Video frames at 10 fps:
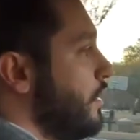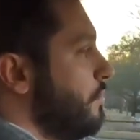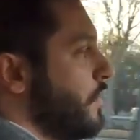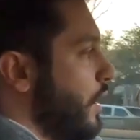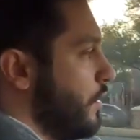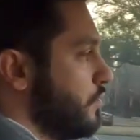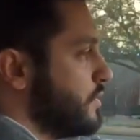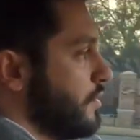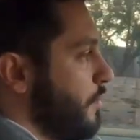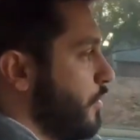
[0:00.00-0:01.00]
the auto is
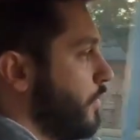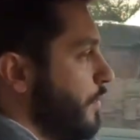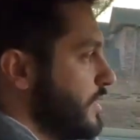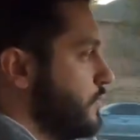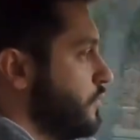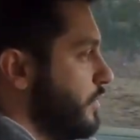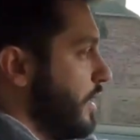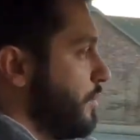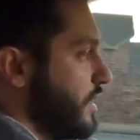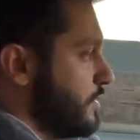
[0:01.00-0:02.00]
the #1 way to do
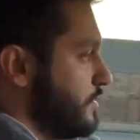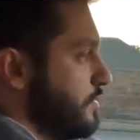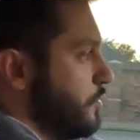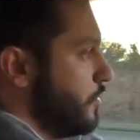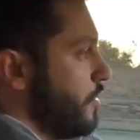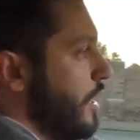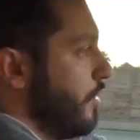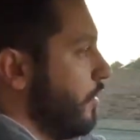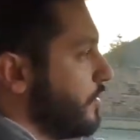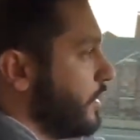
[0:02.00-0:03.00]
that, because you don't know how
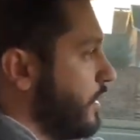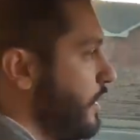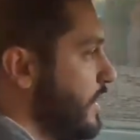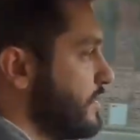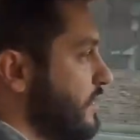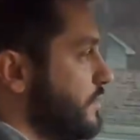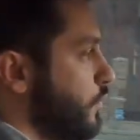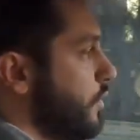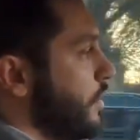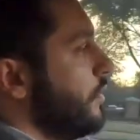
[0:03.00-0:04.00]
long they're going to last at this
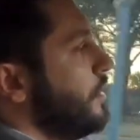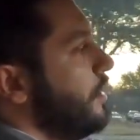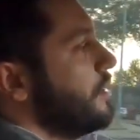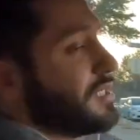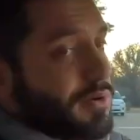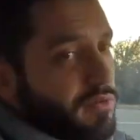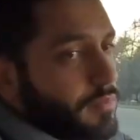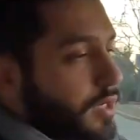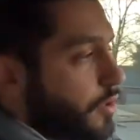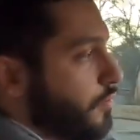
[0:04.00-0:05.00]
point. Some of them
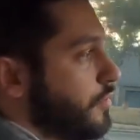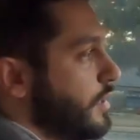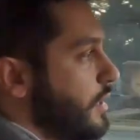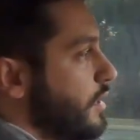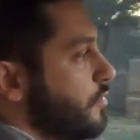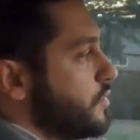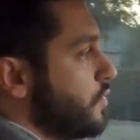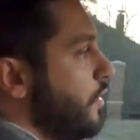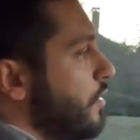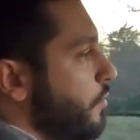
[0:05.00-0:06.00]
they go
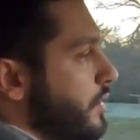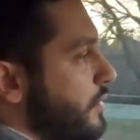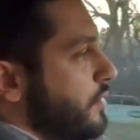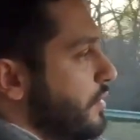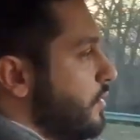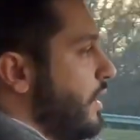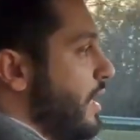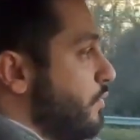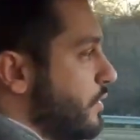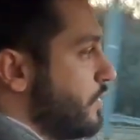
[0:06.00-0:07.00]
strong, but you know,
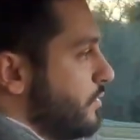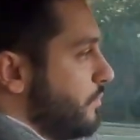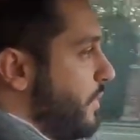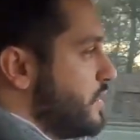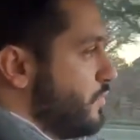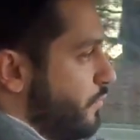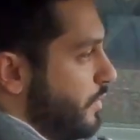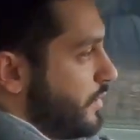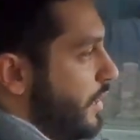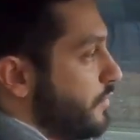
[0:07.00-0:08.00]
I wouldn't mess with
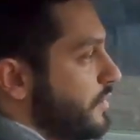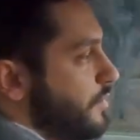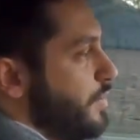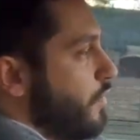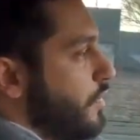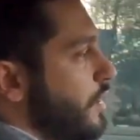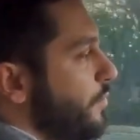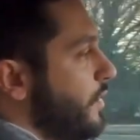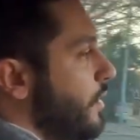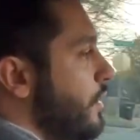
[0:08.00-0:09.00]
one. I wouldn't pick one up.
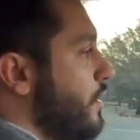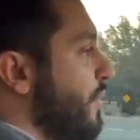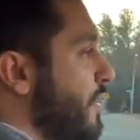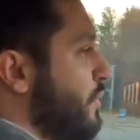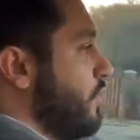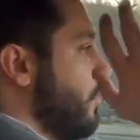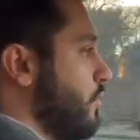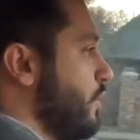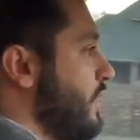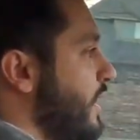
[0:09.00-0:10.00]
You might be
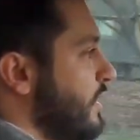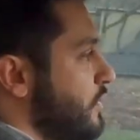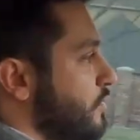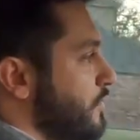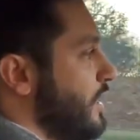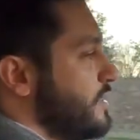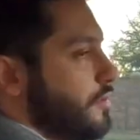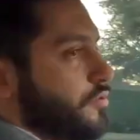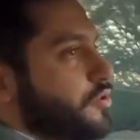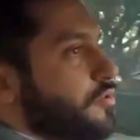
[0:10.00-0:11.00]
going one day and then you realize,
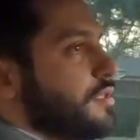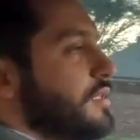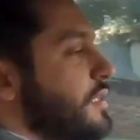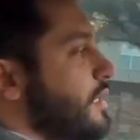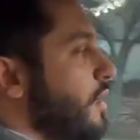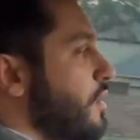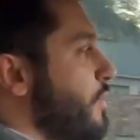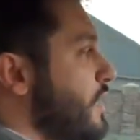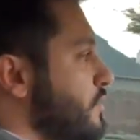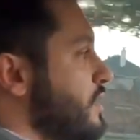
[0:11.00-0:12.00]
oh shoot, the
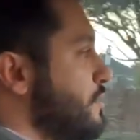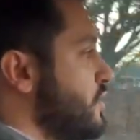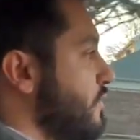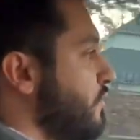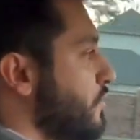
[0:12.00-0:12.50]
automatic transmission